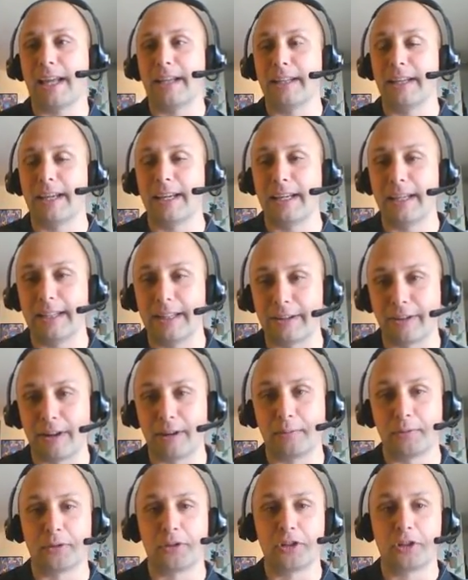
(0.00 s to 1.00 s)
and they're
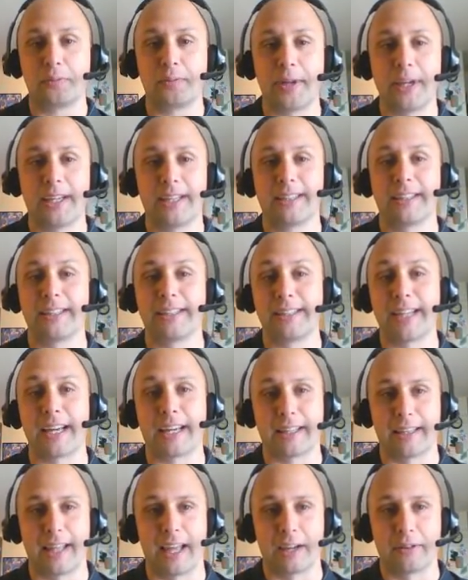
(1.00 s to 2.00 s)
able to speak the
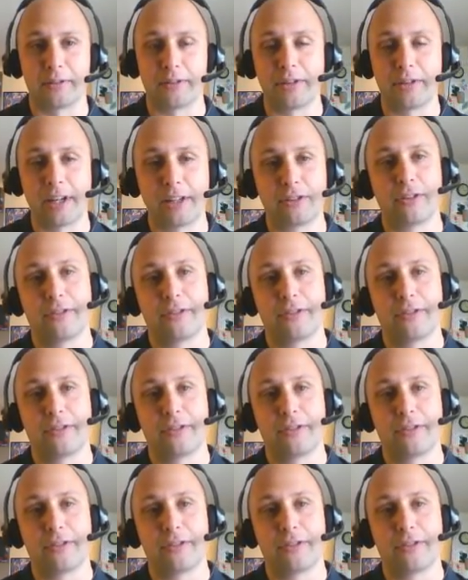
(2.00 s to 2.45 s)
second language, right?